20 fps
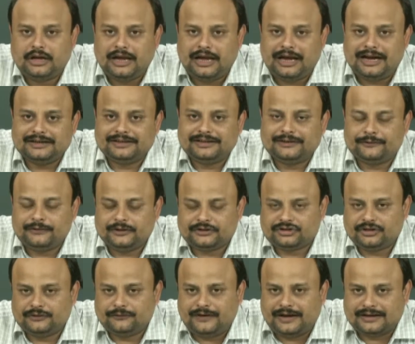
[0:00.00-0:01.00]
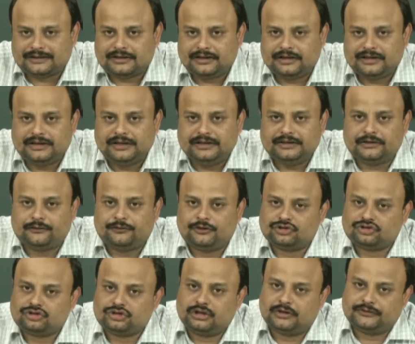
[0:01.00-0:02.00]
and this friction factor is a
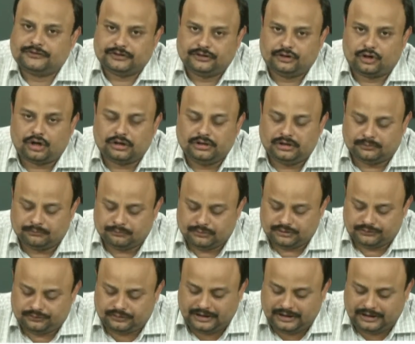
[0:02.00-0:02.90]
function of Reynolds number,